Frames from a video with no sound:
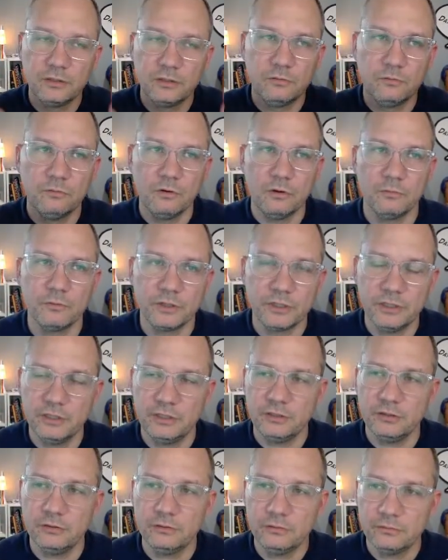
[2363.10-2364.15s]
what we're going to
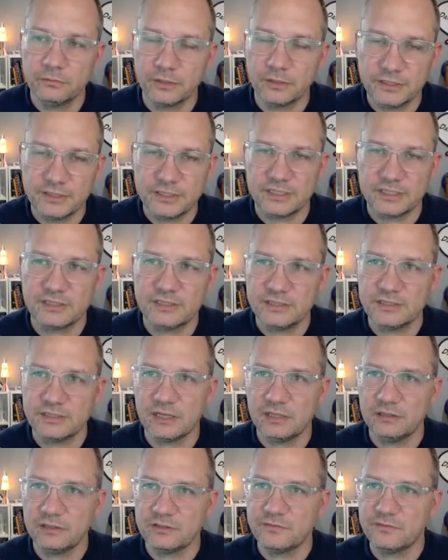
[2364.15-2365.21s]
do, we're going to test this
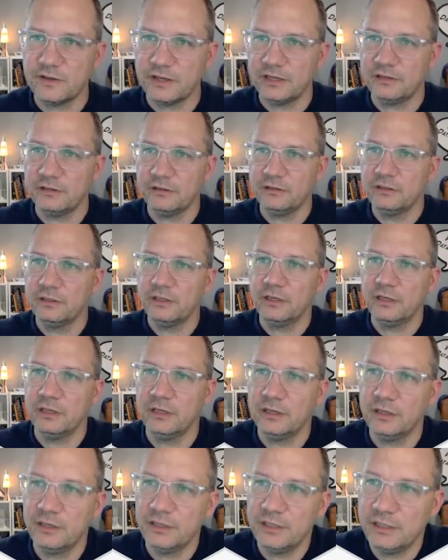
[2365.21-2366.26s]
out, this final
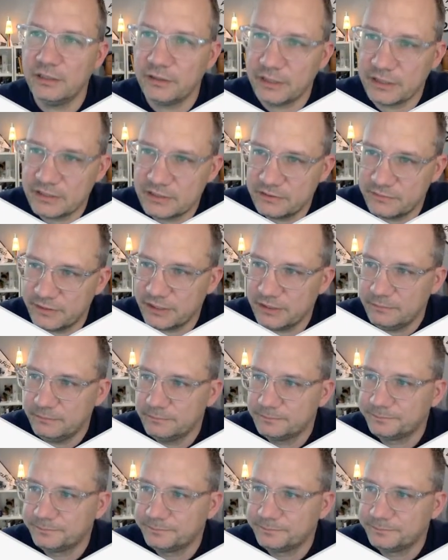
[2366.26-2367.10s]
interactivity.